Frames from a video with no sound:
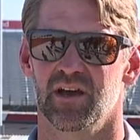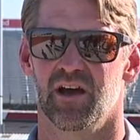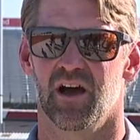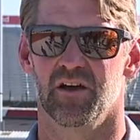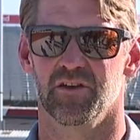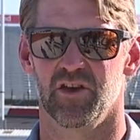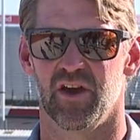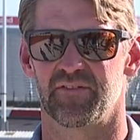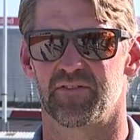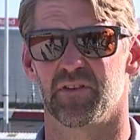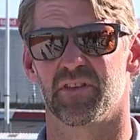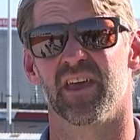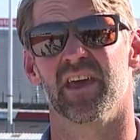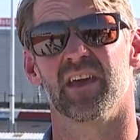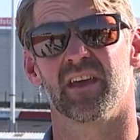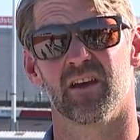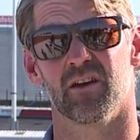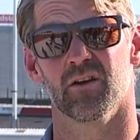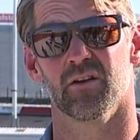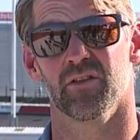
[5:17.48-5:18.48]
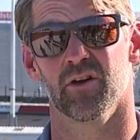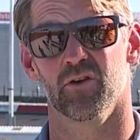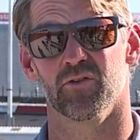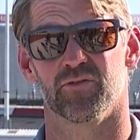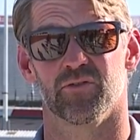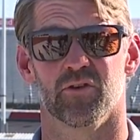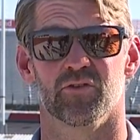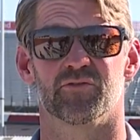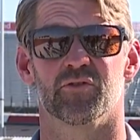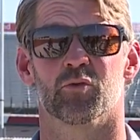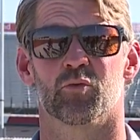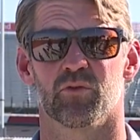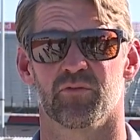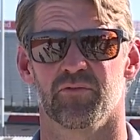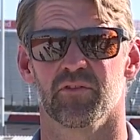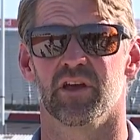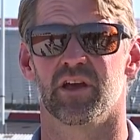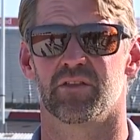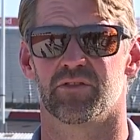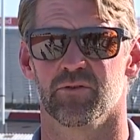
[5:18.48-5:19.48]
You have to take care of those so those don't
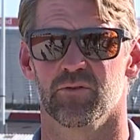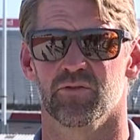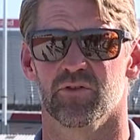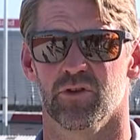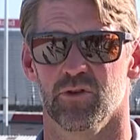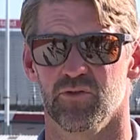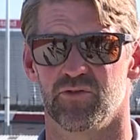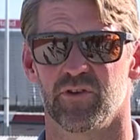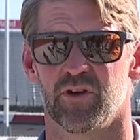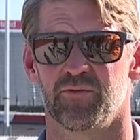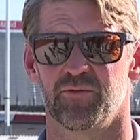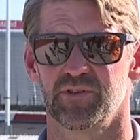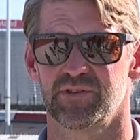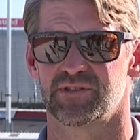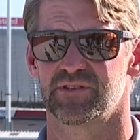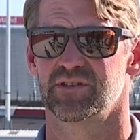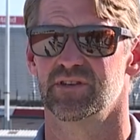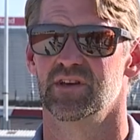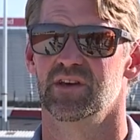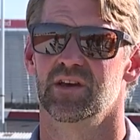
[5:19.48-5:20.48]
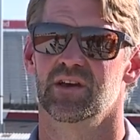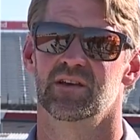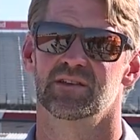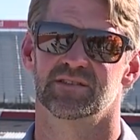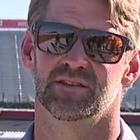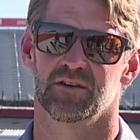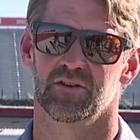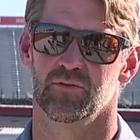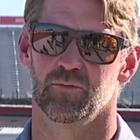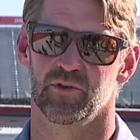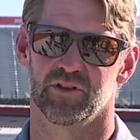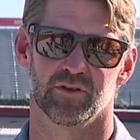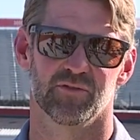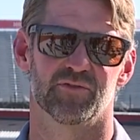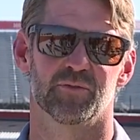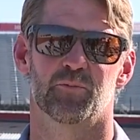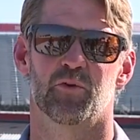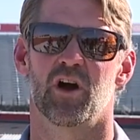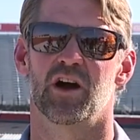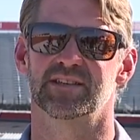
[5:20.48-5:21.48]
reflect through the new surface. So we do
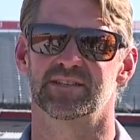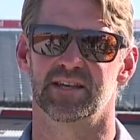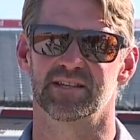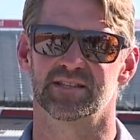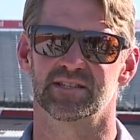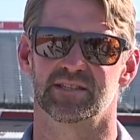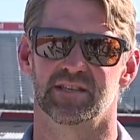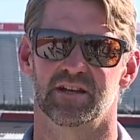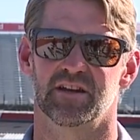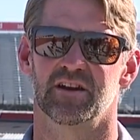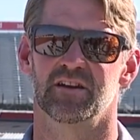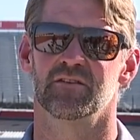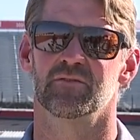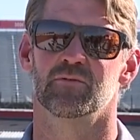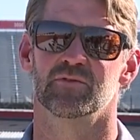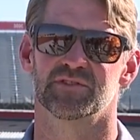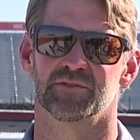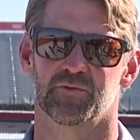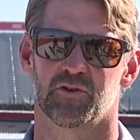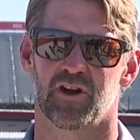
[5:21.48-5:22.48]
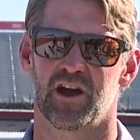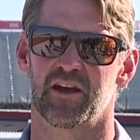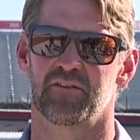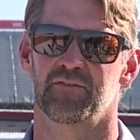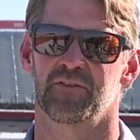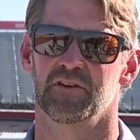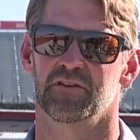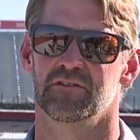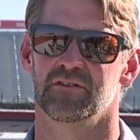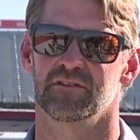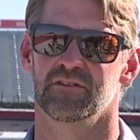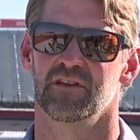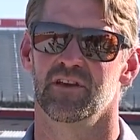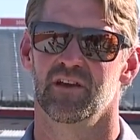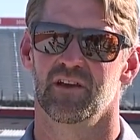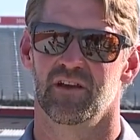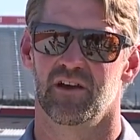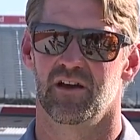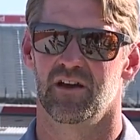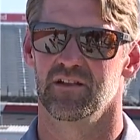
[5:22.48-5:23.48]
some processes there with some crack filling,
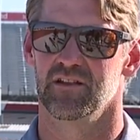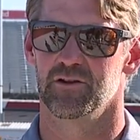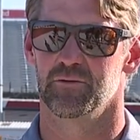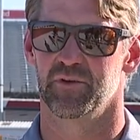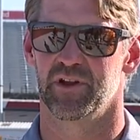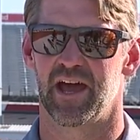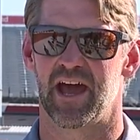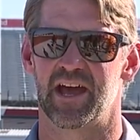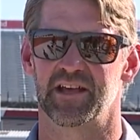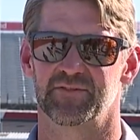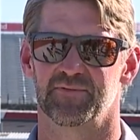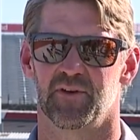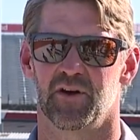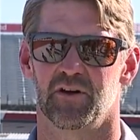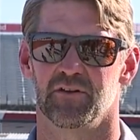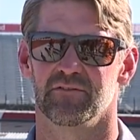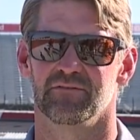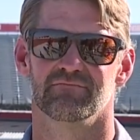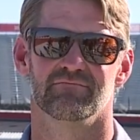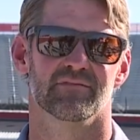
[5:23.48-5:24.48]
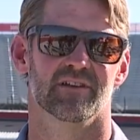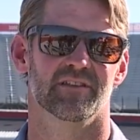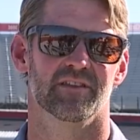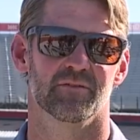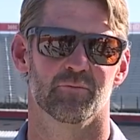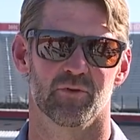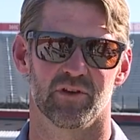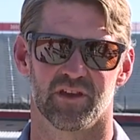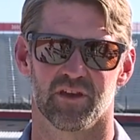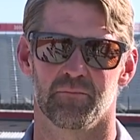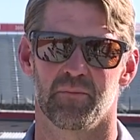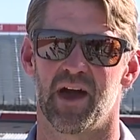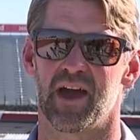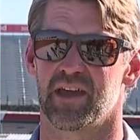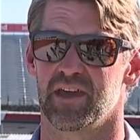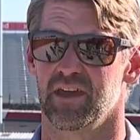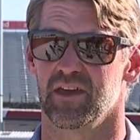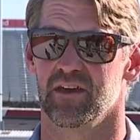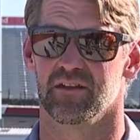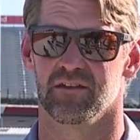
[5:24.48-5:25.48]
a little bit of asphalt, and then we come
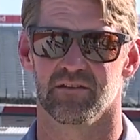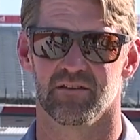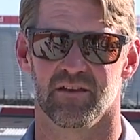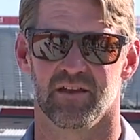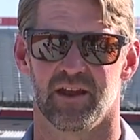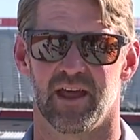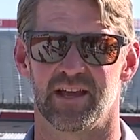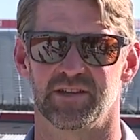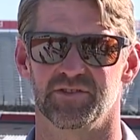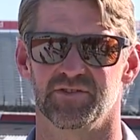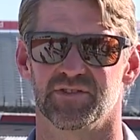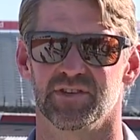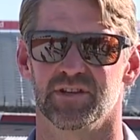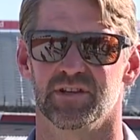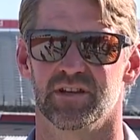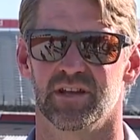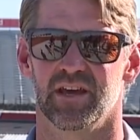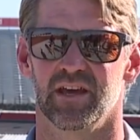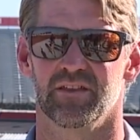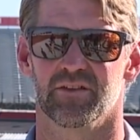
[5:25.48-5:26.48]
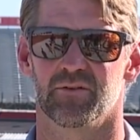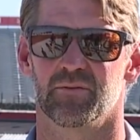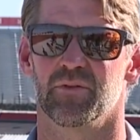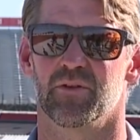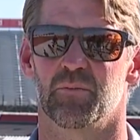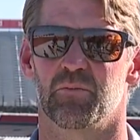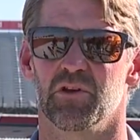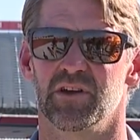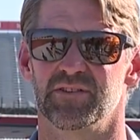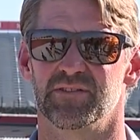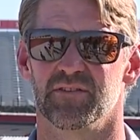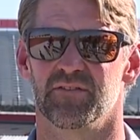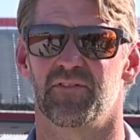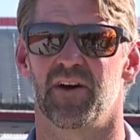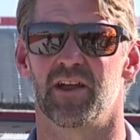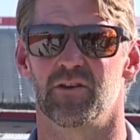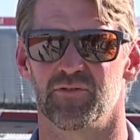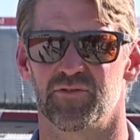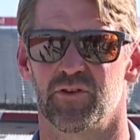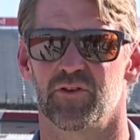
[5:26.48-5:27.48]
back in, and as you see today, they're placing the
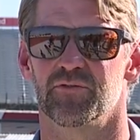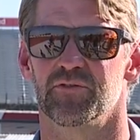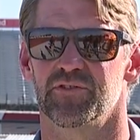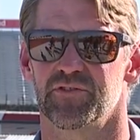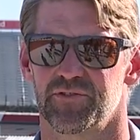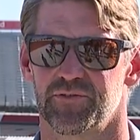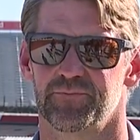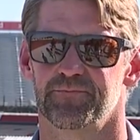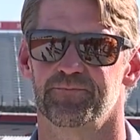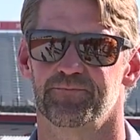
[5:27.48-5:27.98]
final surface.